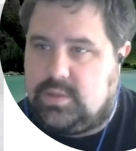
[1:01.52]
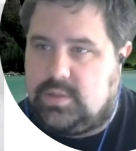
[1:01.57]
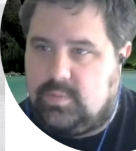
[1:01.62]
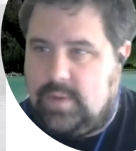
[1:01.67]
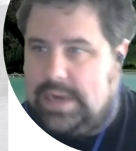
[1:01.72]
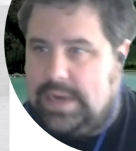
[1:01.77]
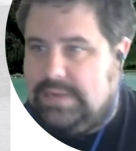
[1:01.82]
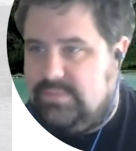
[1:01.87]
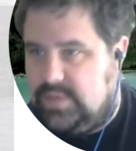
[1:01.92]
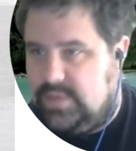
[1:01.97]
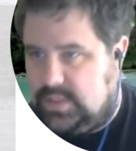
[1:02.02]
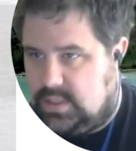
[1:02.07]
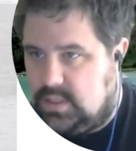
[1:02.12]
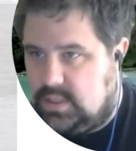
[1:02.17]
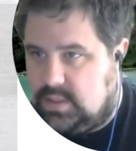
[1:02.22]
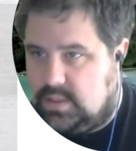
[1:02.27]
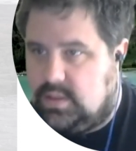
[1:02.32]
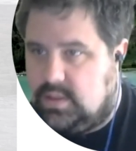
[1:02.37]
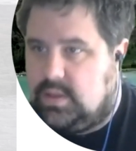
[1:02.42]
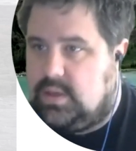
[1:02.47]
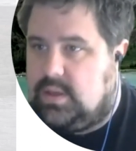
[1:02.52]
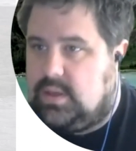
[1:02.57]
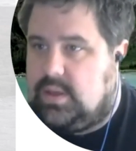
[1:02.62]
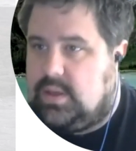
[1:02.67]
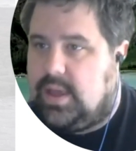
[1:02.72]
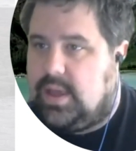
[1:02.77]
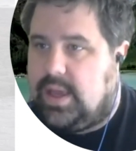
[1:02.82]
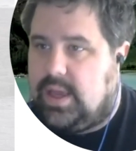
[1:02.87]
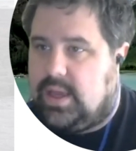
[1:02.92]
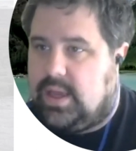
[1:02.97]
deriving.
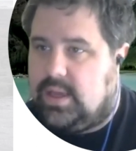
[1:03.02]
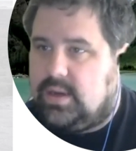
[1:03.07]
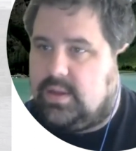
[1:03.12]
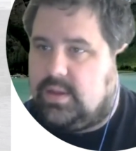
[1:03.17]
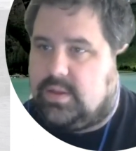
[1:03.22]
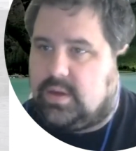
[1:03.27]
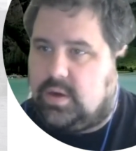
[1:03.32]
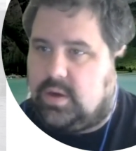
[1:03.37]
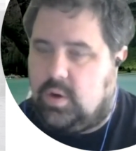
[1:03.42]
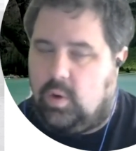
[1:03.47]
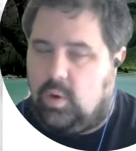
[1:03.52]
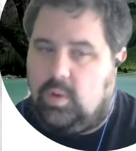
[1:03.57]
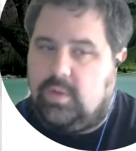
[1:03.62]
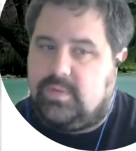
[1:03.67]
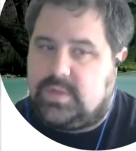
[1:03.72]
And the goal